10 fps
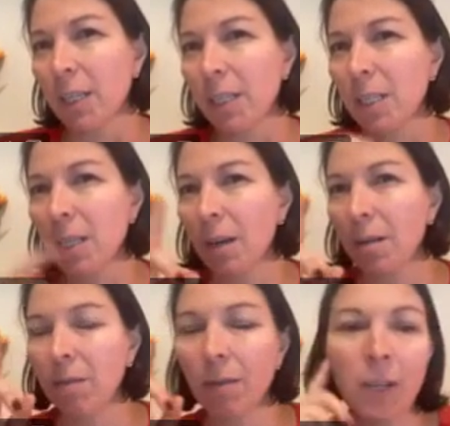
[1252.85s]

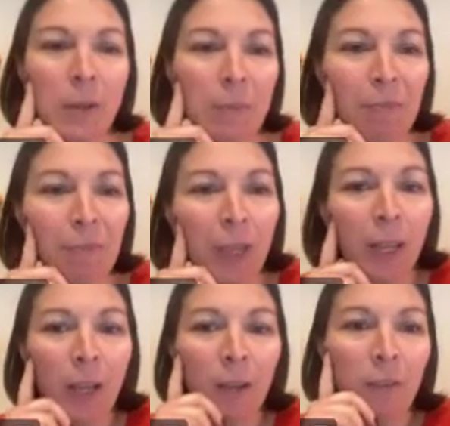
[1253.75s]
So
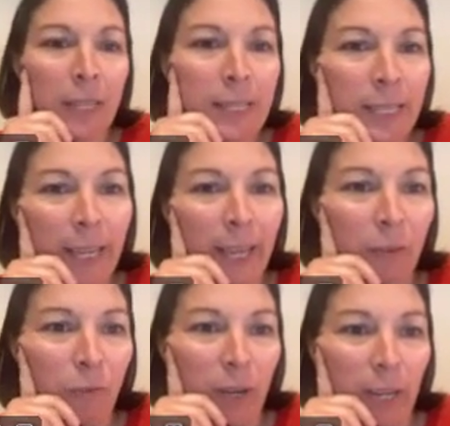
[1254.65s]
listen
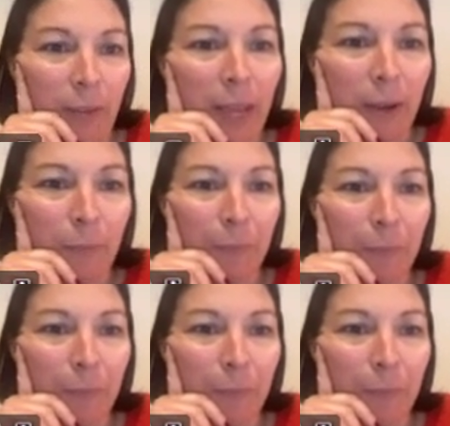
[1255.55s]
carefully. Now,